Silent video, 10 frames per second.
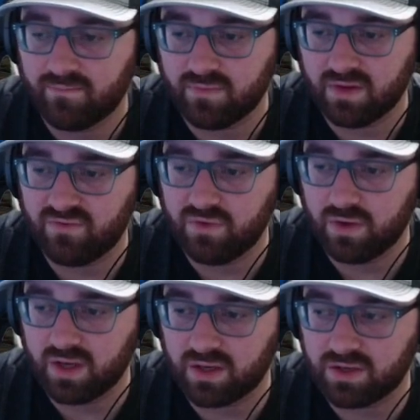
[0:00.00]
If you
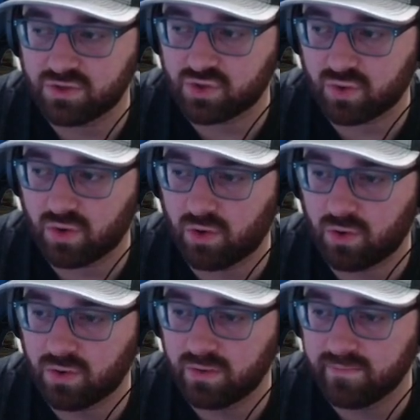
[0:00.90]
hit
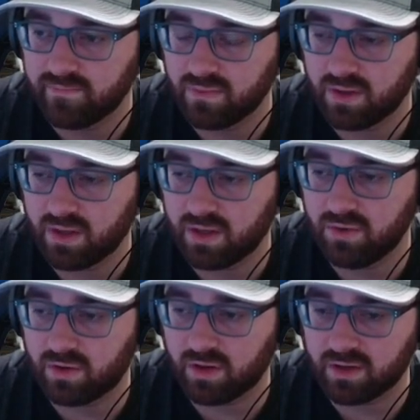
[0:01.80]
control and you
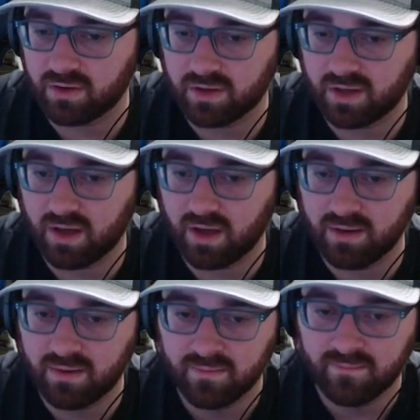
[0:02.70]
click on the
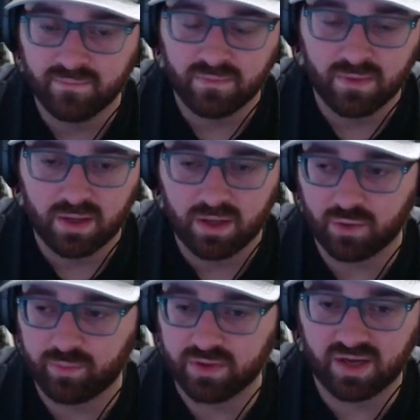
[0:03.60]
gun, it'll
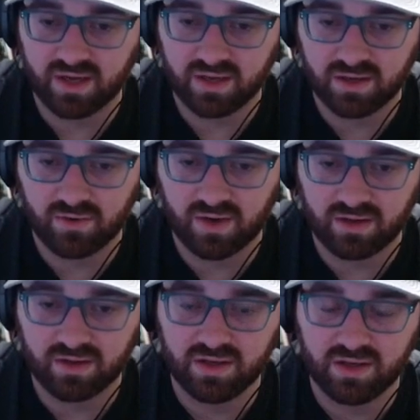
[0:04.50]
put that gun
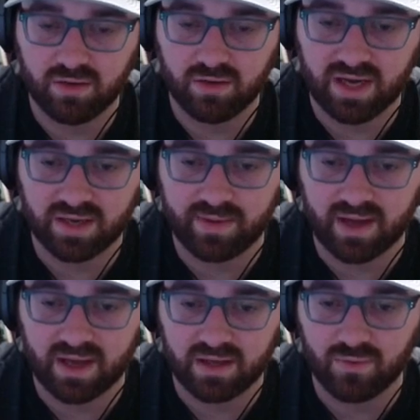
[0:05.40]
directly into your
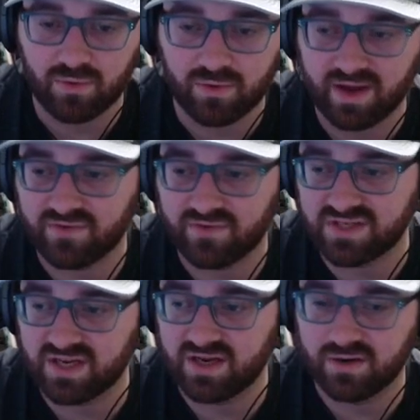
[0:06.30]
backpack and you won't have to
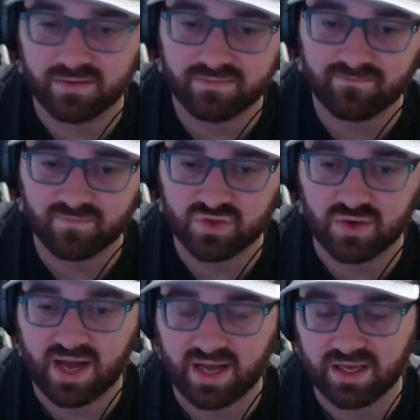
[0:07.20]
sit here and
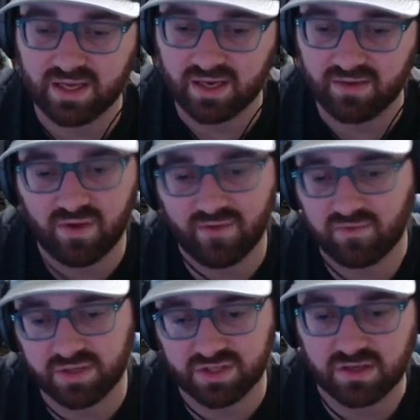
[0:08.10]
drag it. And if you have a
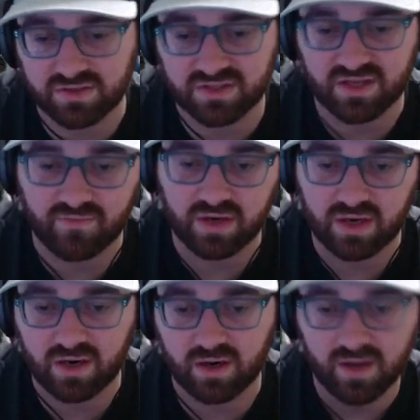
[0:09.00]
bunch of other stuff in
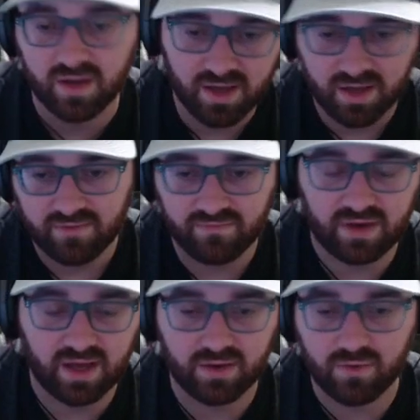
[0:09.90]
here, foot
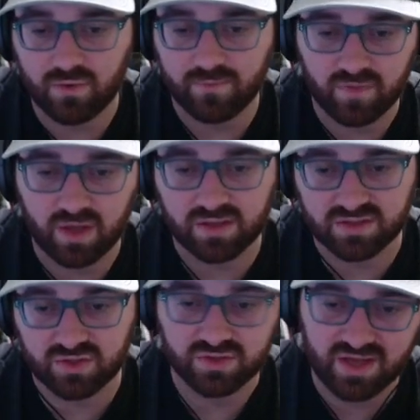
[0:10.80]
angle, as
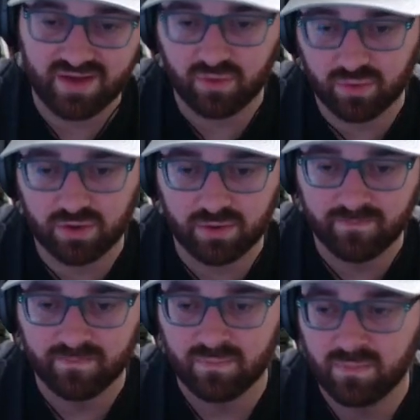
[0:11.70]
long as you have the
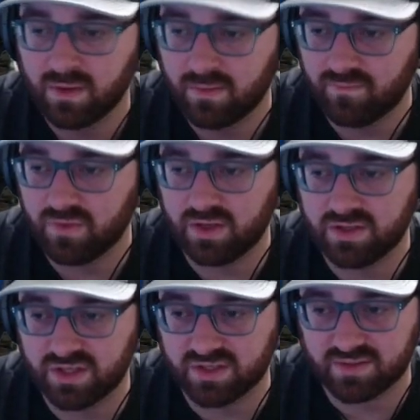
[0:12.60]
room, you can
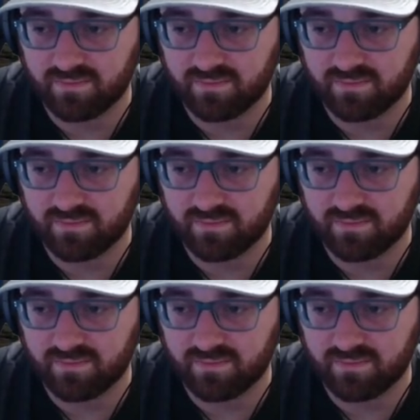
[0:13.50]
just